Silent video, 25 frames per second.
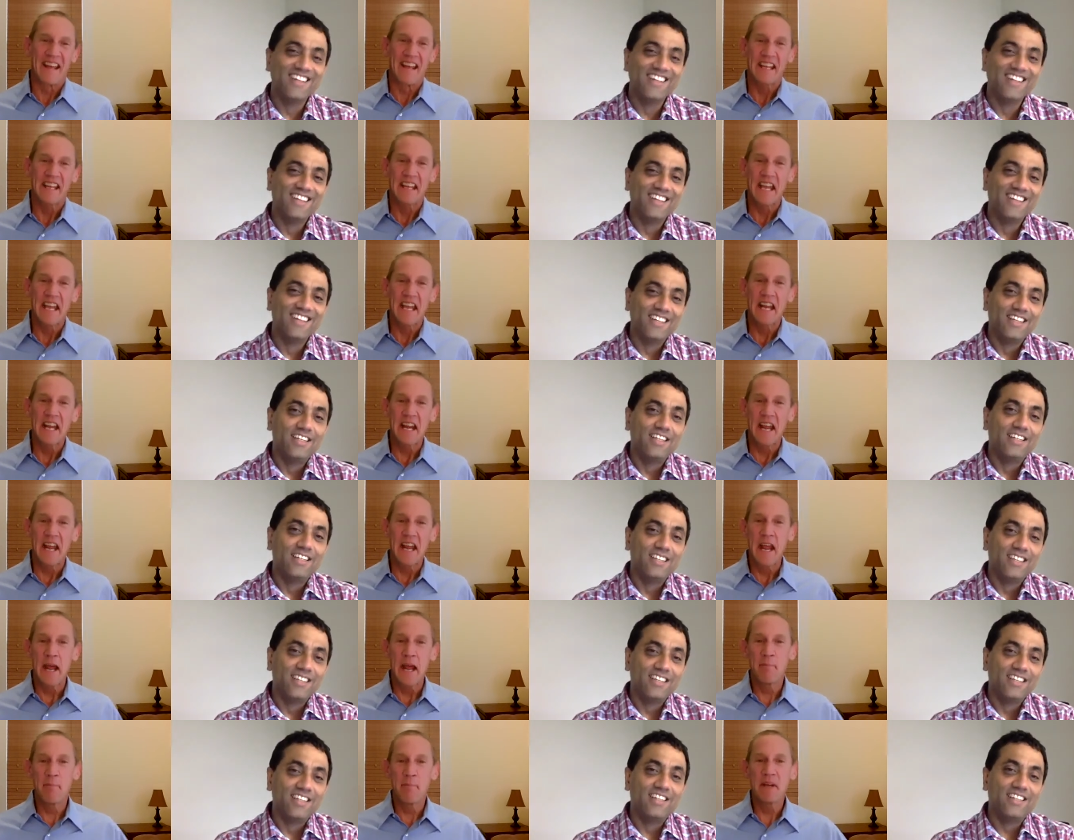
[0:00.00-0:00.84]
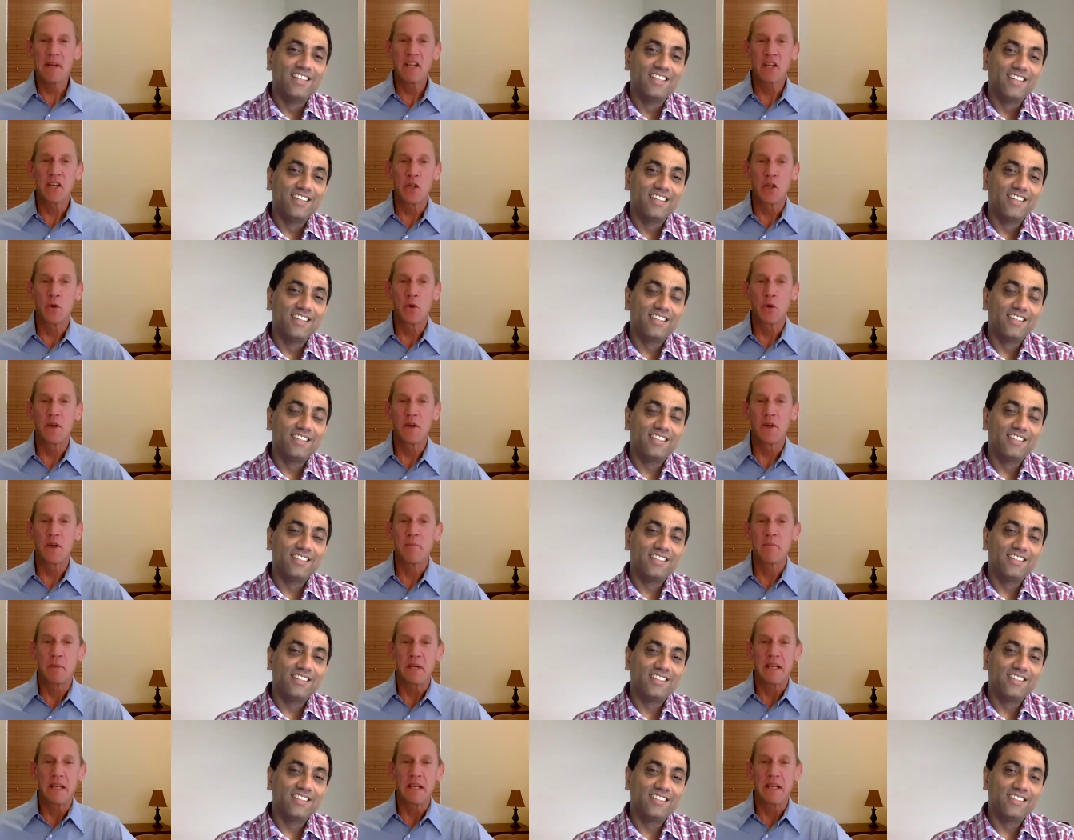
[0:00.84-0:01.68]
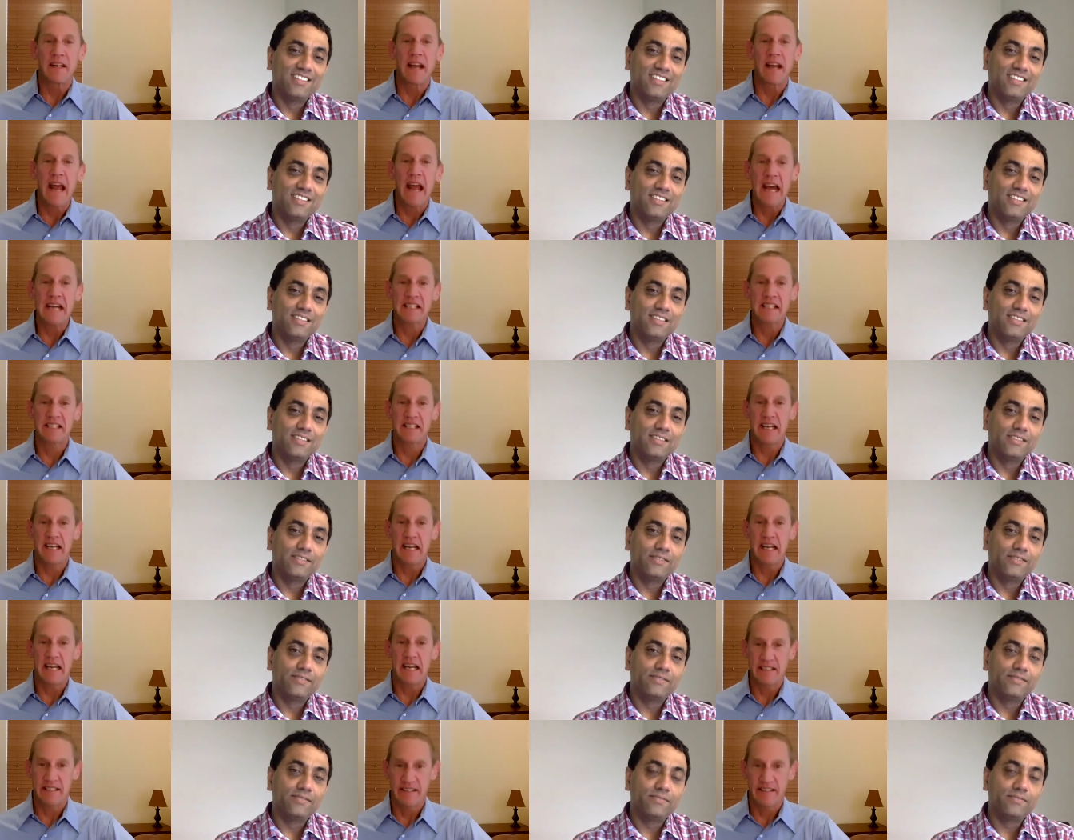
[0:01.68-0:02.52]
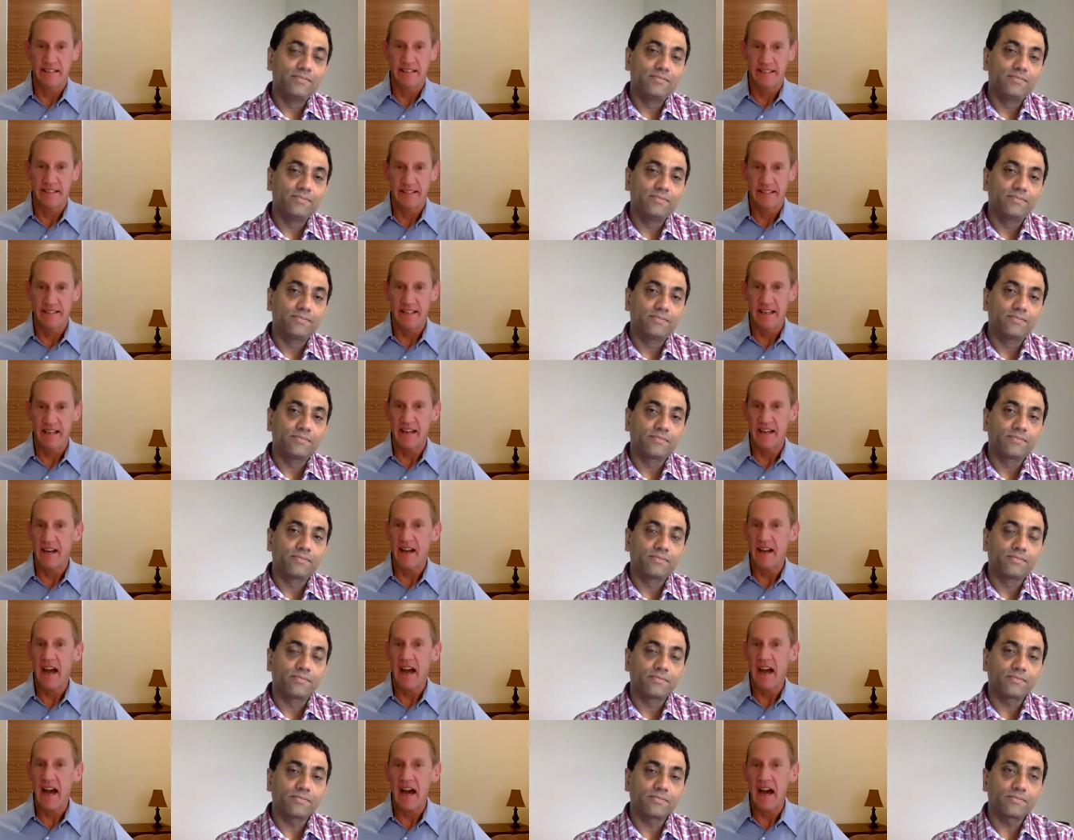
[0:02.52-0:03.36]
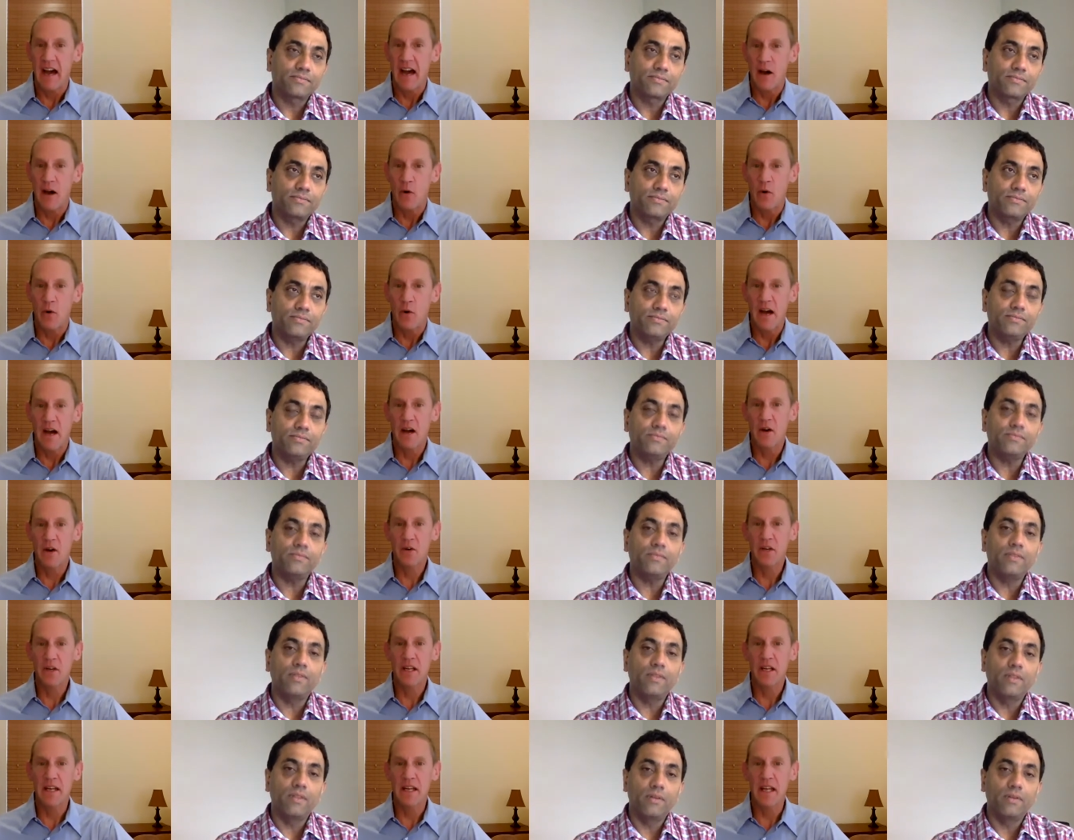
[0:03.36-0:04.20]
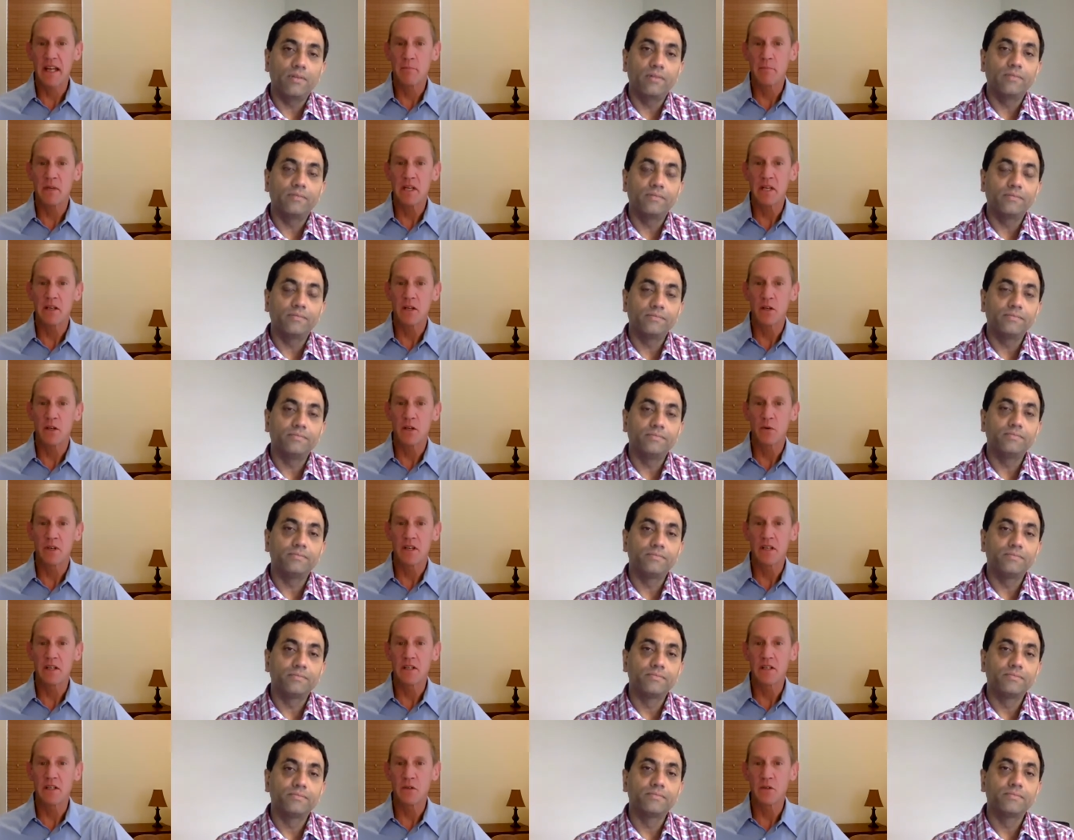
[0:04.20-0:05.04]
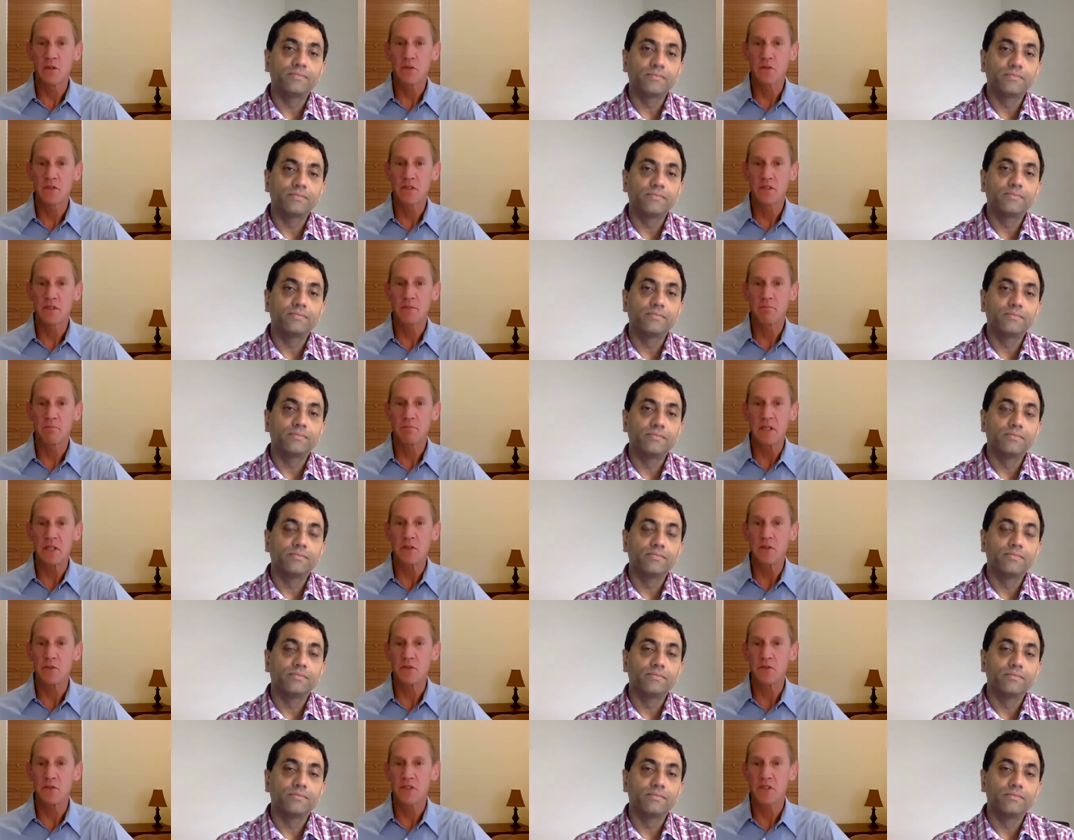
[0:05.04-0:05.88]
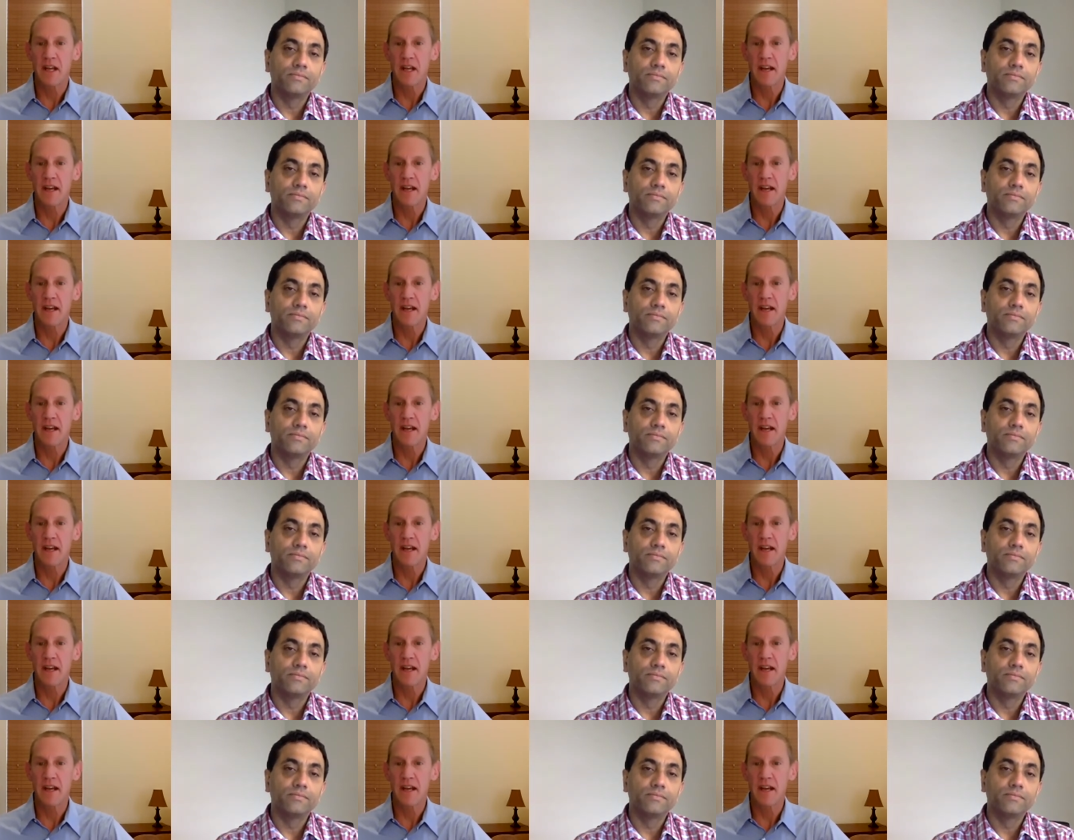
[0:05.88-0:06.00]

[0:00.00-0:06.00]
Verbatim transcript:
Speaker 1: can ambiguity be an asset? Uh, how? How can ambiguity used, be used to